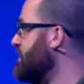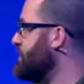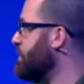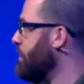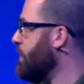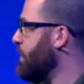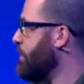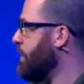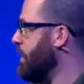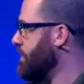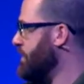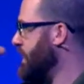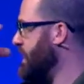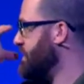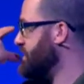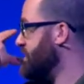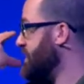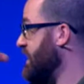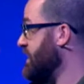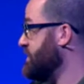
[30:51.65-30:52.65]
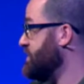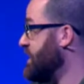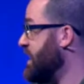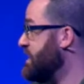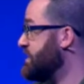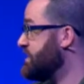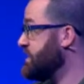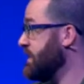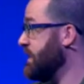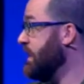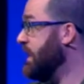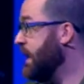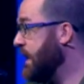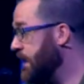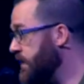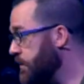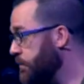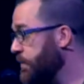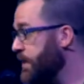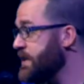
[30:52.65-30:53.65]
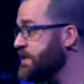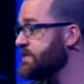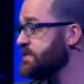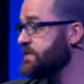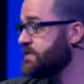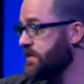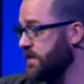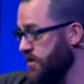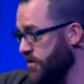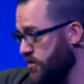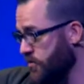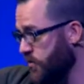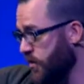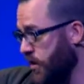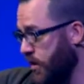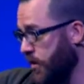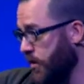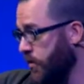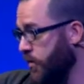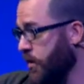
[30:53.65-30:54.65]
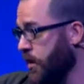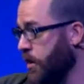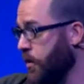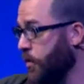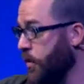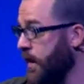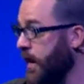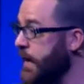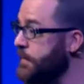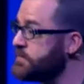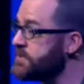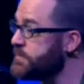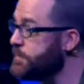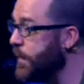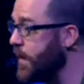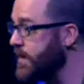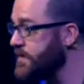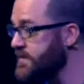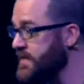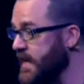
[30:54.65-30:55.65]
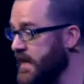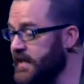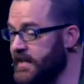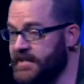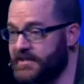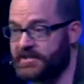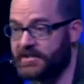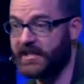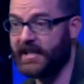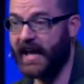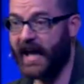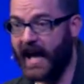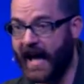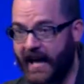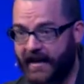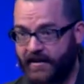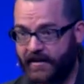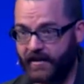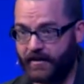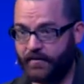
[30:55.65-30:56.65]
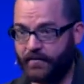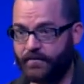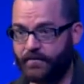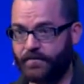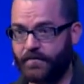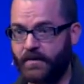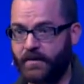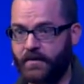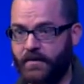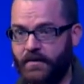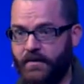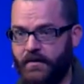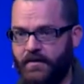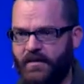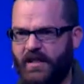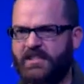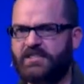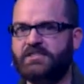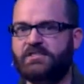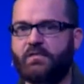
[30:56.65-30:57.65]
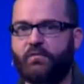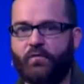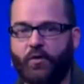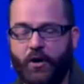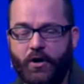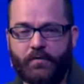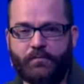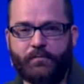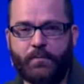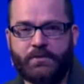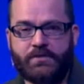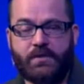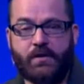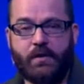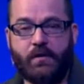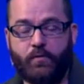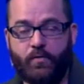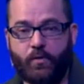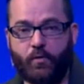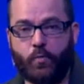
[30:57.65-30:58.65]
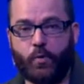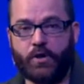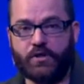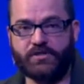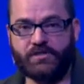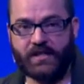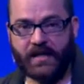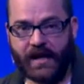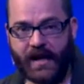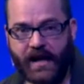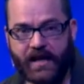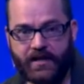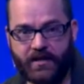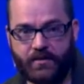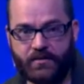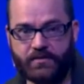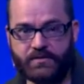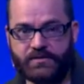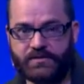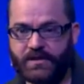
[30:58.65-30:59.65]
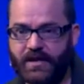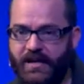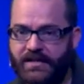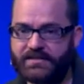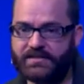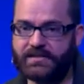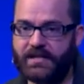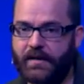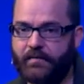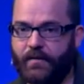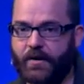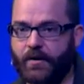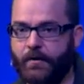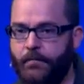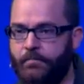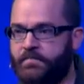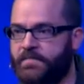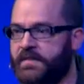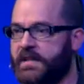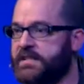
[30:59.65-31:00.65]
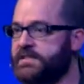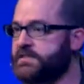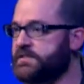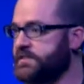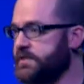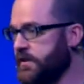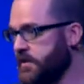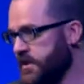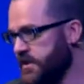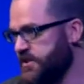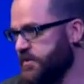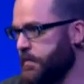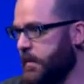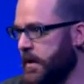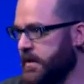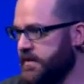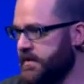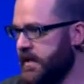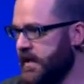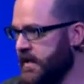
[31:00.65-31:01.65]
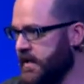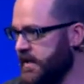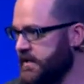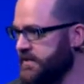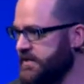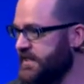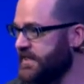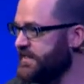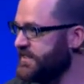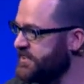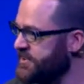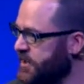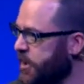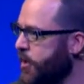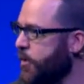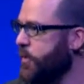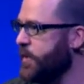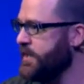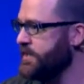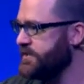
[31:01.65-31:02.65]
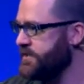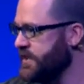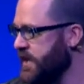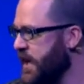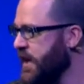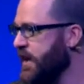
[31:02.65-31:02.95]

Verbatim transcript: to me about that, saying, Jason, in the places that you go, when I'm spontaneously active, that's the verbs, the words that I use. God's never necessarily spontaneous because he's always